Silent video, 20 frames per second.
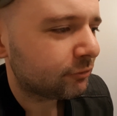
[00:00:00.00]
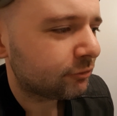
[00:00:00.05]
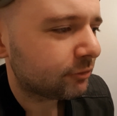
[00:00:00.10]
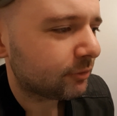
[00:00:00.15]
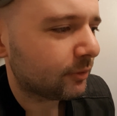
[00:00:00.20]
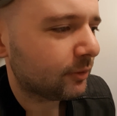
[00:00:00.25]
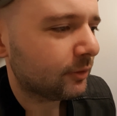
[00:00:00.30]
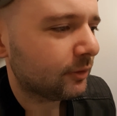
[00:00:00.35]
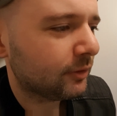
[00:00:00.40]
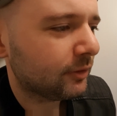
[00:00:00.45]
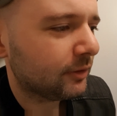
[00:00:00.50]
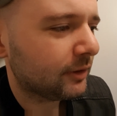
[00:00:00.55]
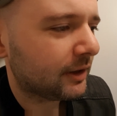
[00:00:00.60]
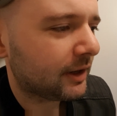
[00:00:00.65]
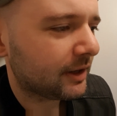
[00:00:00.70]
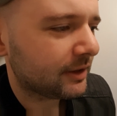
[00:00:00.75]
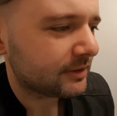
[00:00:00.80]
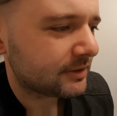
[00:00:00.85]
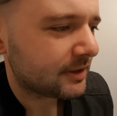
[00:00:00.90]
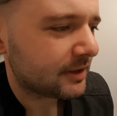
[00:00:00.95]

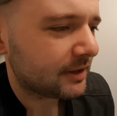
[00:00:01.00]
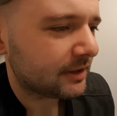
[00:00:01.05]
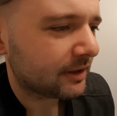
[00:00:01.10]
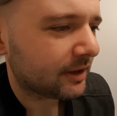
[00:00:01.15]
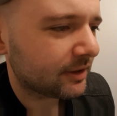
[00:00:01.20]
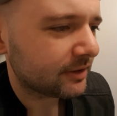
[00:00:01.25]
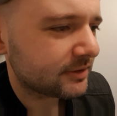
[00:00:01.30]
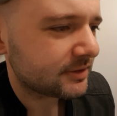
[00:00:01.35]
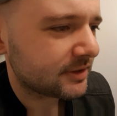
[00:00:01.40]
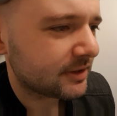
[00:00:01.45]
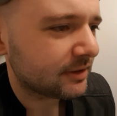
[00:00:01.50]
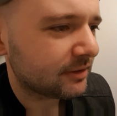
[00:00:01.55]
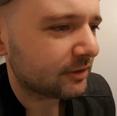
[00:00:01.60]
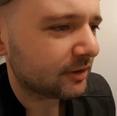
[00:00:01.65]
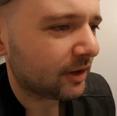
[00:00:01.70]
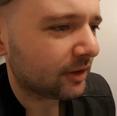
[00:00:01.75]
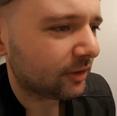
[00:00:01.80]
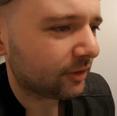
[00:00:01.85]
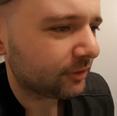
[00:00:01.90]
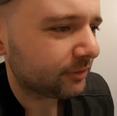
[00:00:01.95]
in IT
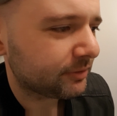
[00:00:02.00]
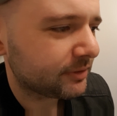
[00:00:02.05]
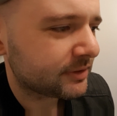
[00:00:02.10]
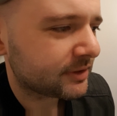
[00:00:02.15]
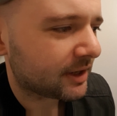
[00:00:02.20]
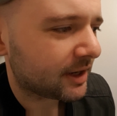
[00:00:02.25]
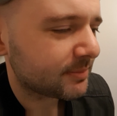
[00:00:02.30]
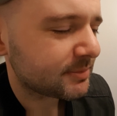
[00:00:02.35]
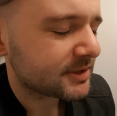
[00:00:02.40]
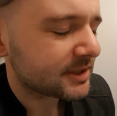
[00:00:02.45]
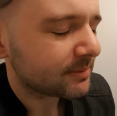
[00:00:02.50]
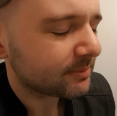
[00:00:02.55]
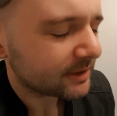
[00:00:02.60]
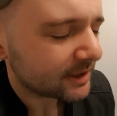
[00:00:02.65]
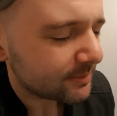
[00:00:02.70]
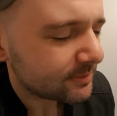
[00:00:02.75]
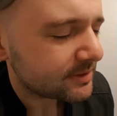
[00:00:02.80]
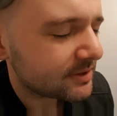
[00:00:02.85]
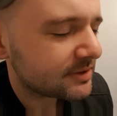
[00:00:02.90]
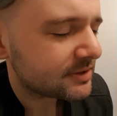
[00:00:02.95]
a lot of the time.
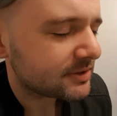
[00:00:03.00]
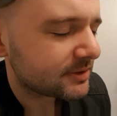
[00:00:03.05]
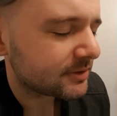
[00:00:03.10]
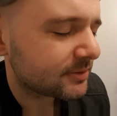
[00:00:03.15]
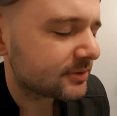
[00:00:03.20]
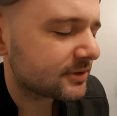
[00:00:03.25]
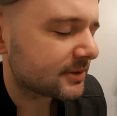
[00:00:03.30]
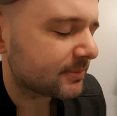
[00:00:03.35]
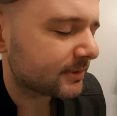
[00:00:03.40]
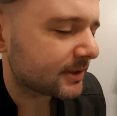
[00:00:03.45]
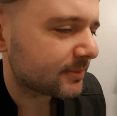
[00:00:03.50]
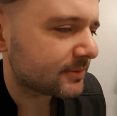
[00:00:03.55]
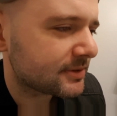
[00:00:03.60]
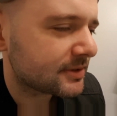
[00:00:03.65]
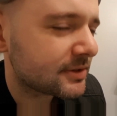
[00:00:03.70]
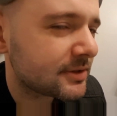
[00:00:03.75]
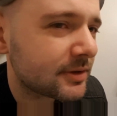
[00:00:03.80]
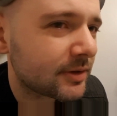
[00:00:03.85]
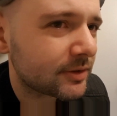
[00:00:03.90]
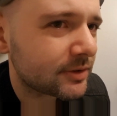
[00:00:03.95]
Sometimes it's true, sometimes
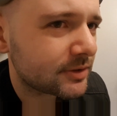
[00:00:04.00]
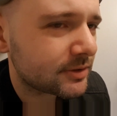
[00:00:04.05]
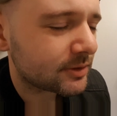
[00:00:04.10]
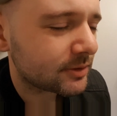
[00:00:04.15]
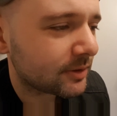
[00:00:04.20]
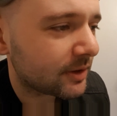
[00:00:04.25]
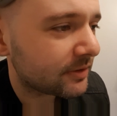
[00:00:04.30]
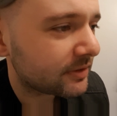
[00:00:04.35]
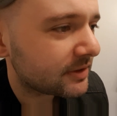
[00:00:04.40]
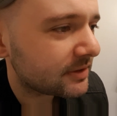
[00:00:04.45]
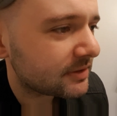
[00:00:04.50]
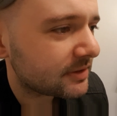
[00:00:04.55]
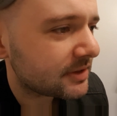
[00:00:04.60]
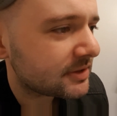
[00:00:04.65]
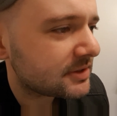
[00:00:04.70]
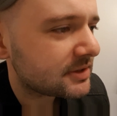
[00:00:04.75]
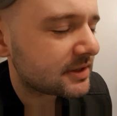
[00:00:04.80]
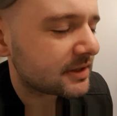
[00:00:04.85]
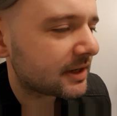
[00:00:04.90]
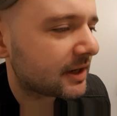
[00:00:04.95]
it's not true. And in
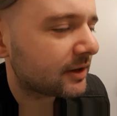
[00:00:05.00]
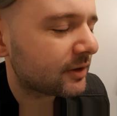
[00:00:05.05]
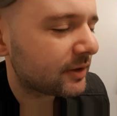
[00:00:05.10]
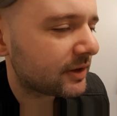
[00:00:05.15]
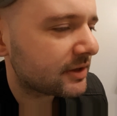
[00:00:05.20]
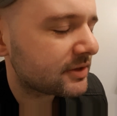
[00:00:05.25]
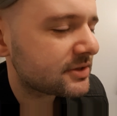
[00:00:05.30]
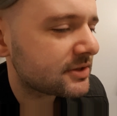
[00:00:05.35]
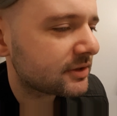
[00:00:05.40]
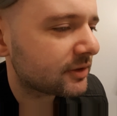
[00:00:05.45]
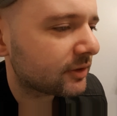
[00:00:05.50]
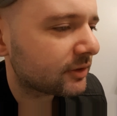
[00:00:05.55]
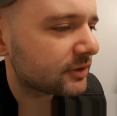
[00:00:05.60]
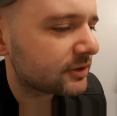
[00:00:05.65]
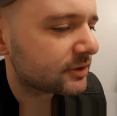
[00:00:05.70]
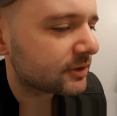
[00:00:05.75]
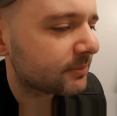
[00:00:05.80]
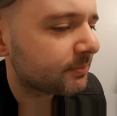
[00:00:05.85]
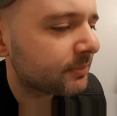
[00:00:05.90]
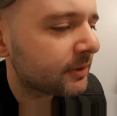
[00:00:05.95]
this scenario, it's not
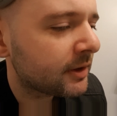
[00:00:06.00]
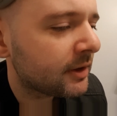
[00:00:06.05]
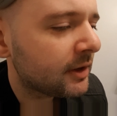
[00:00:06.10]
true.